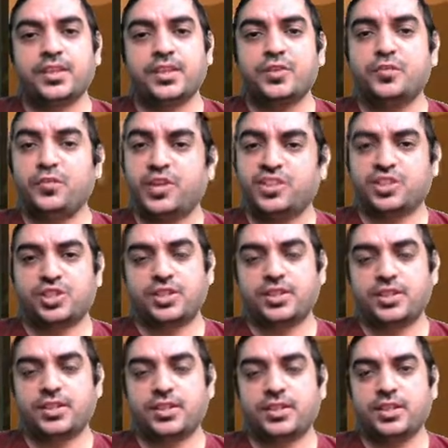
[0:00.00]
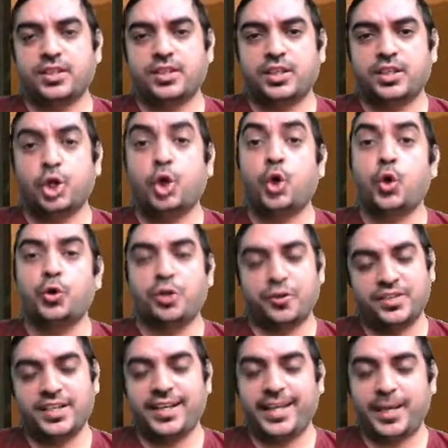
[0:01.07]
First, quote of
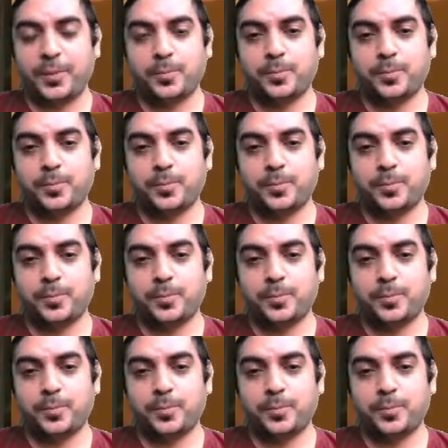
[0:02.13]
the day.